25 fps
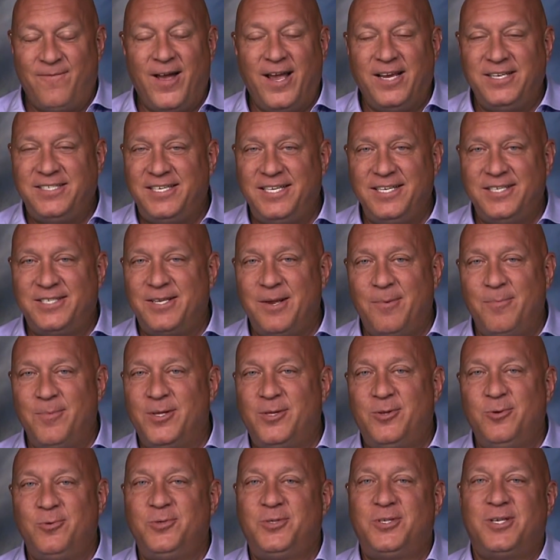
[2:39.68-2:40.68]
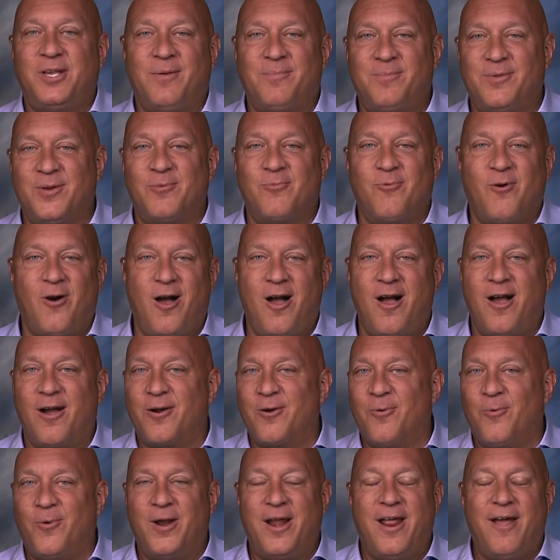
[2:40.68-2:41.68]
If I see somebody do something wrong
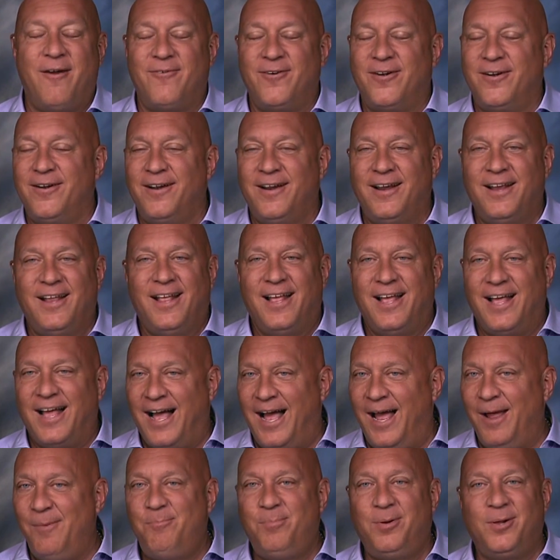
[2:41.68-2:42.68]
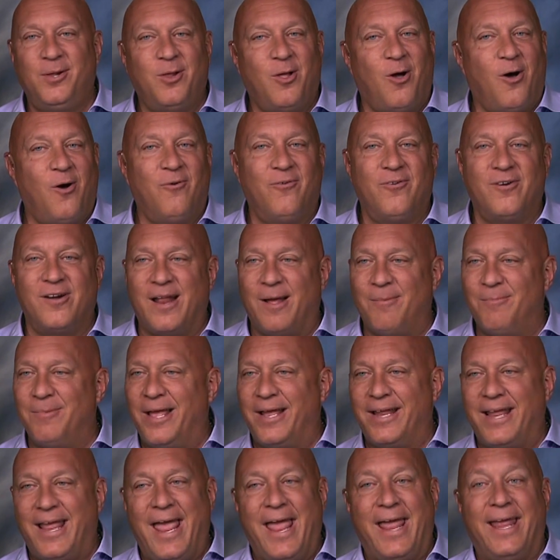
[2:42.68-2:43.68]
or whatever, I pull over and I'm
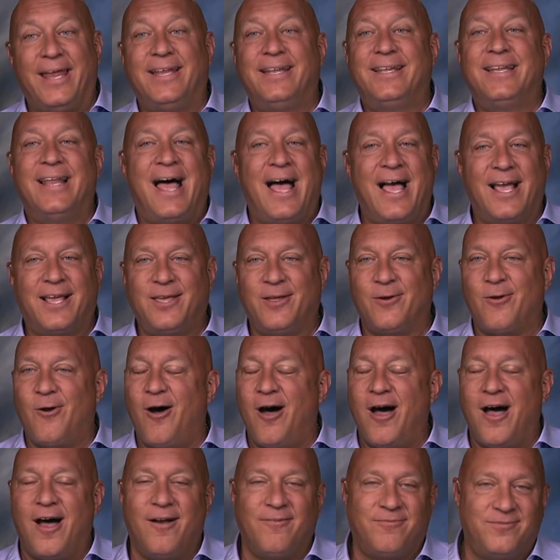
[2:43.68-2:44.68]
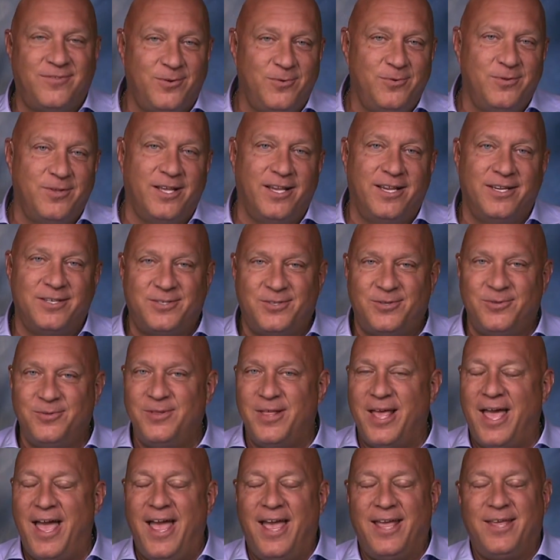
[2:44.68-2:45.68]
like, "Hey, knock it off, do this, do
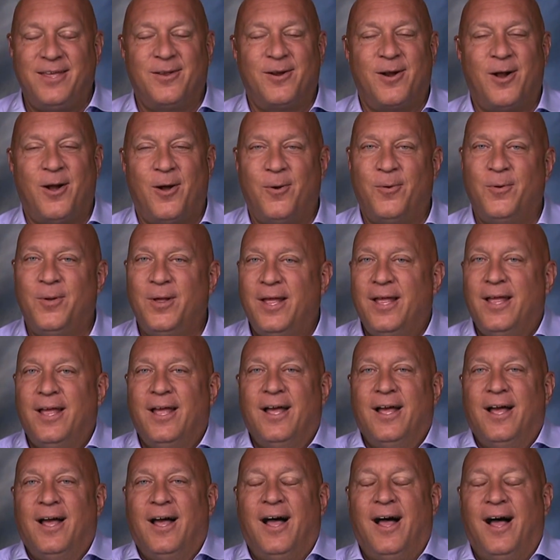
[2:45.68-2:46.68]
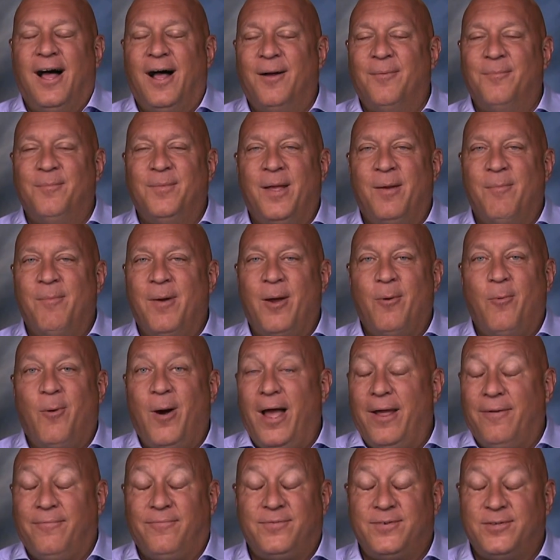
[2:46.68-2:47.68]
that," And my
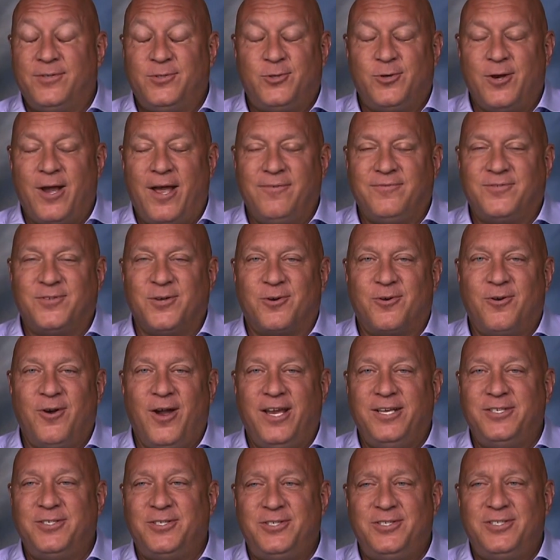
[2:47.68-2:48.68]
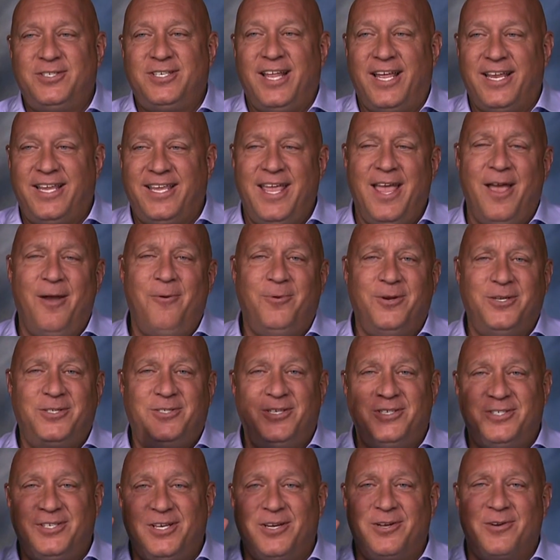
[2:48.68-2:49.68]
wife drives her crazy. She's like, "Can't we
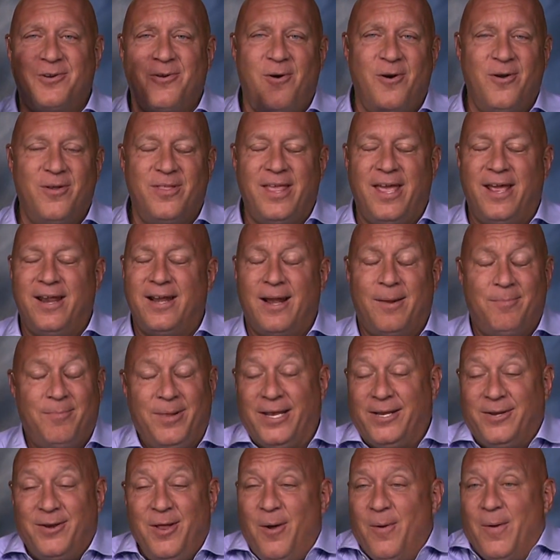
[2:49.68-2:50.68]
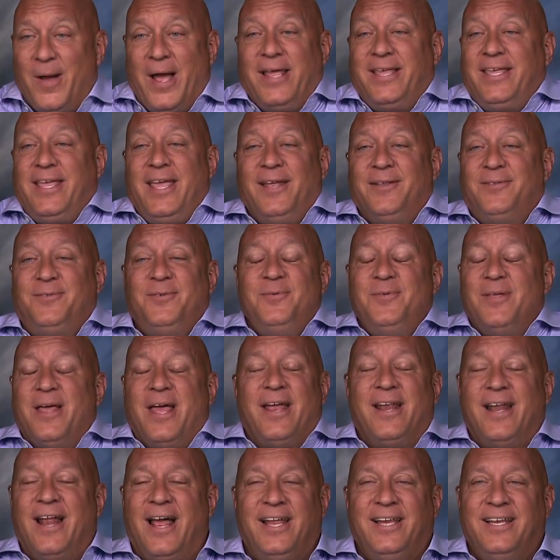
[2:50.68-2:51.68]
just ignore that?" And I'm like, "No, I can't do
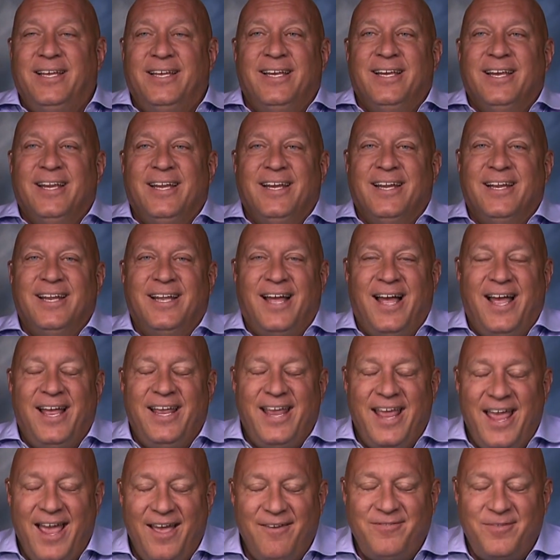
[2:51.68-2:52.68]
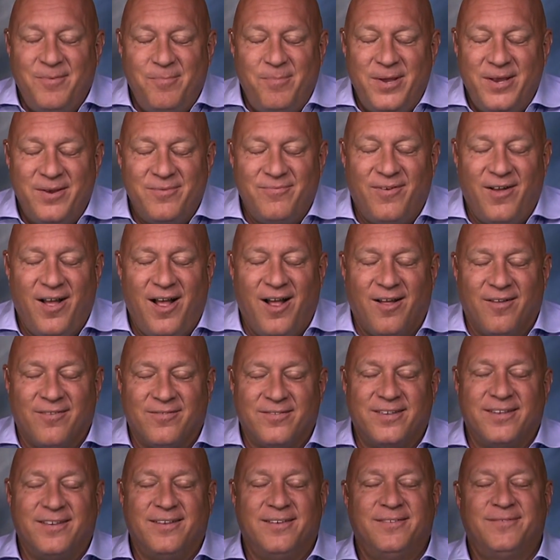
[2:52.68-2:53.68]
that. I have to be
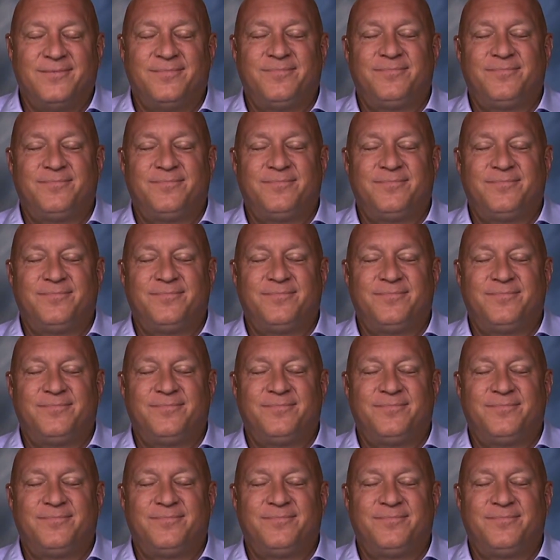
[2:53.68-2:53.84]
involved."